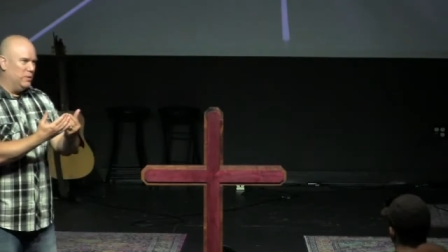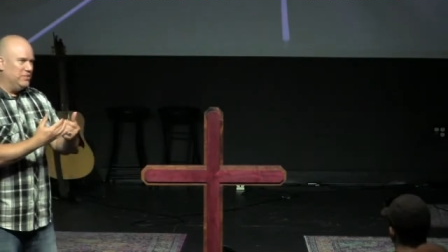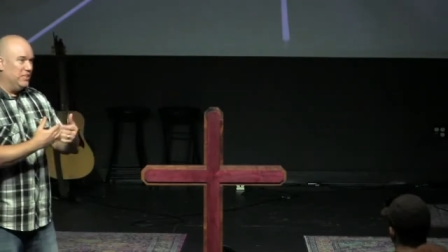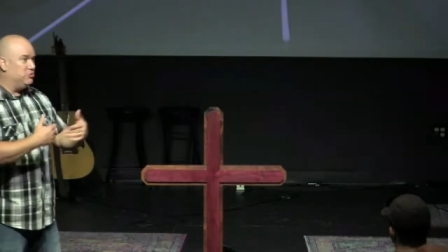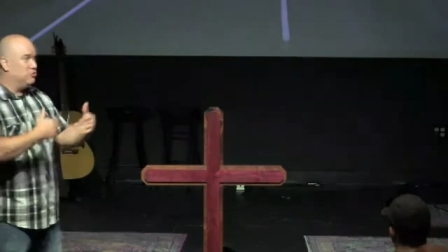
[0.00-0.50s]
So
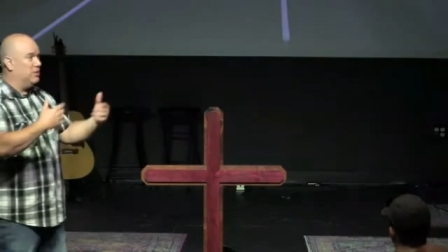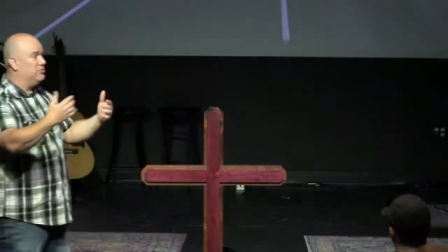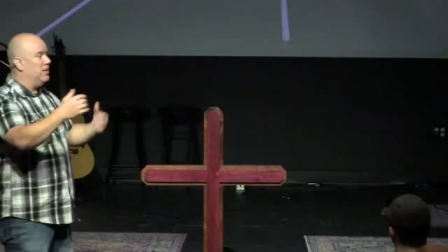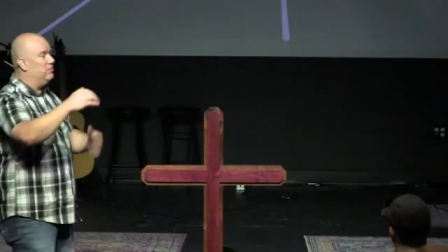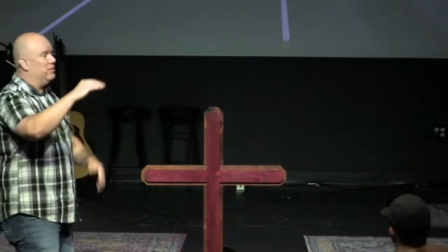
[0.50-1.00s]
easy to get
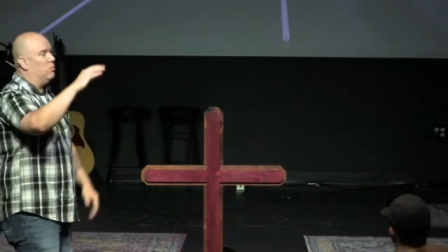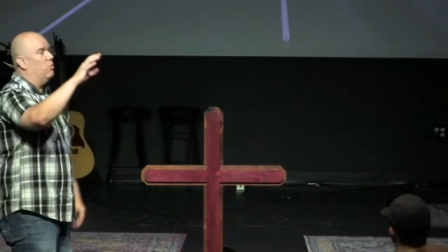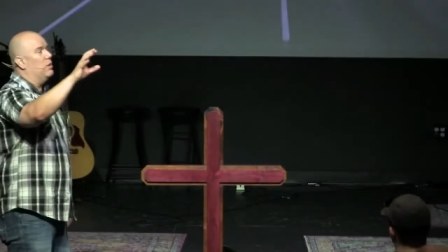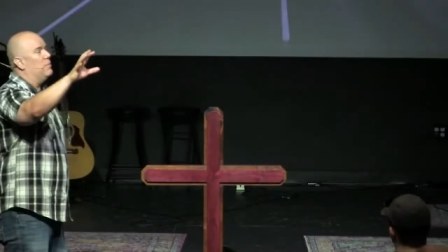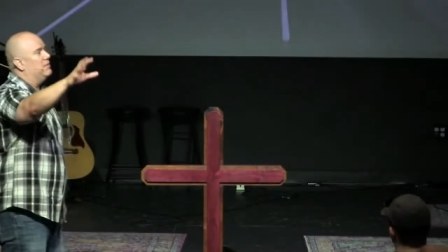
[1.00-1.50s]
stressed out and
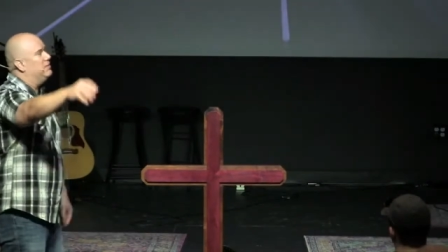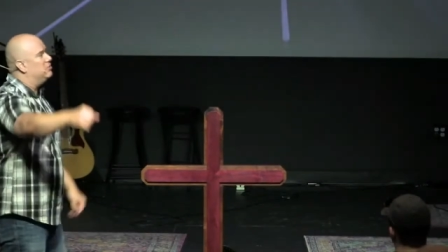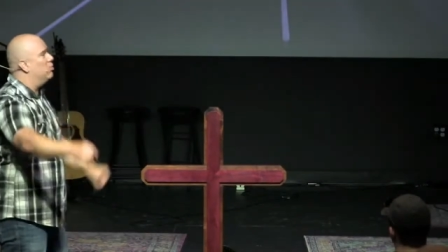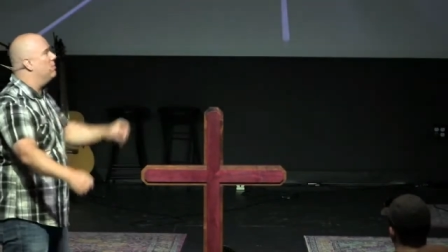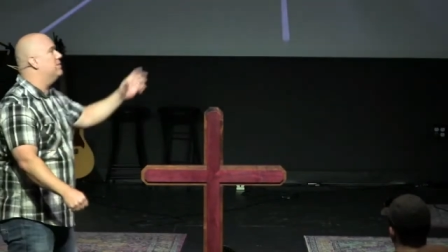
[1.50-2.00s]
think, well, what about
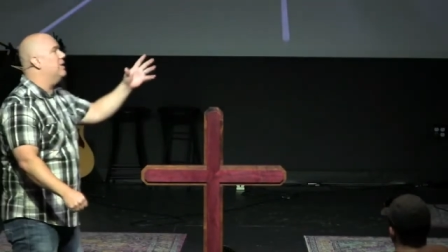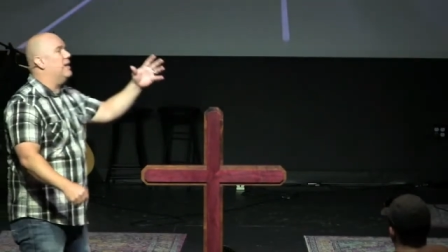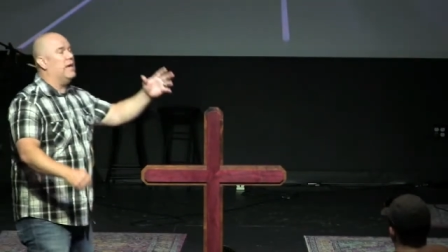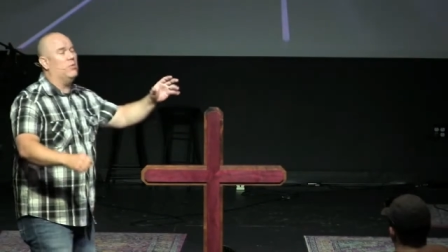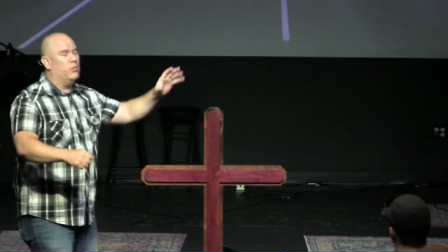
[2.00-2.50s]
this? What about
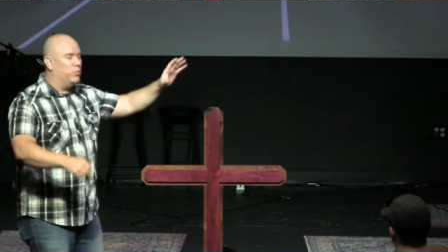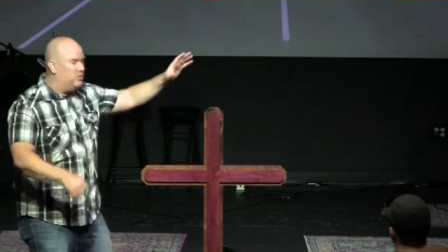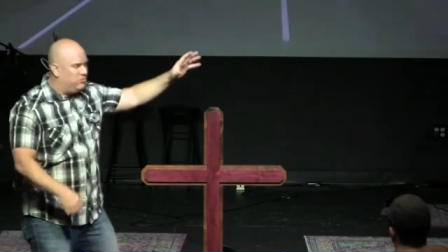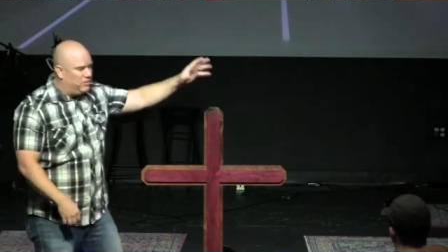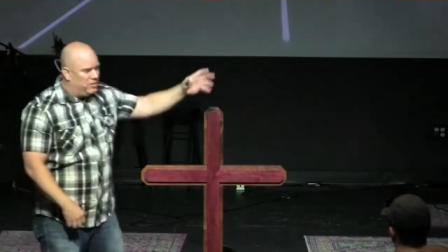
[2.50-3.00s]
that? How do I
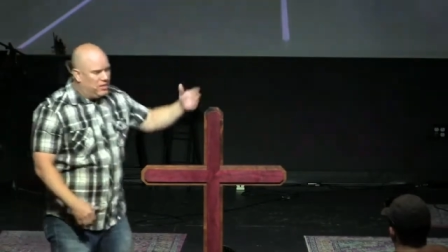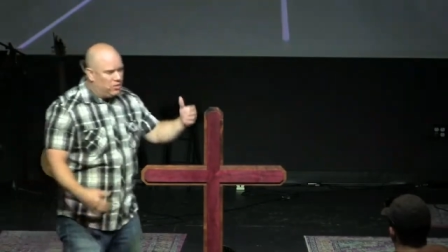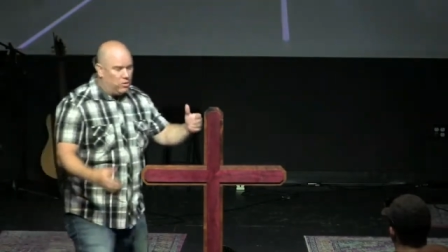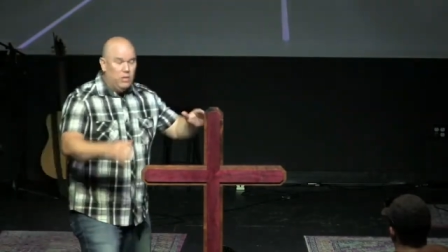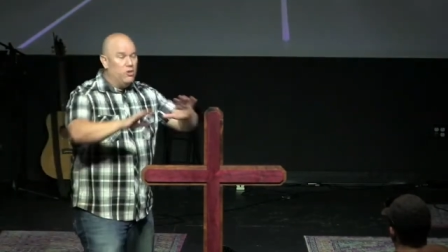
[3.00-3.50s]
reach this?
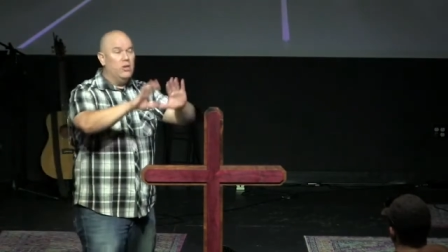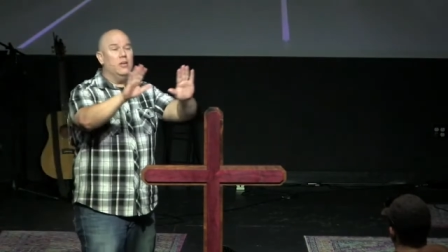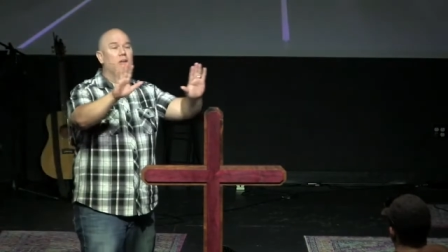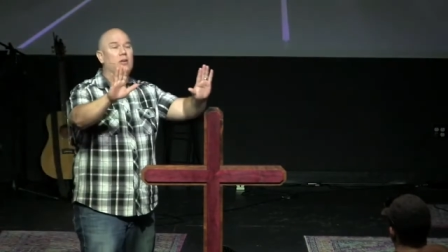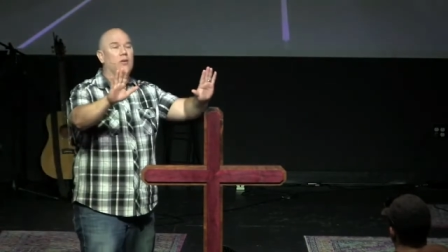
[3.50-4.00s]
you know, no,
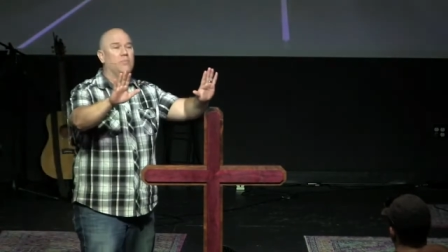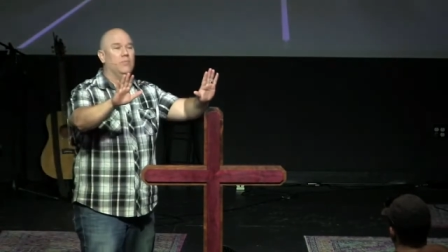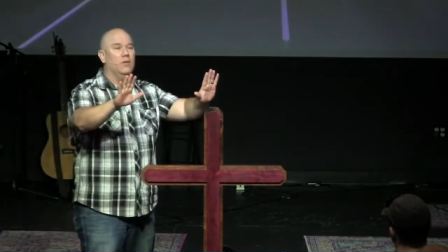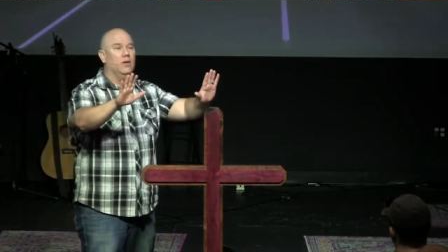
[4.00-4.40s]
no, no, no, no.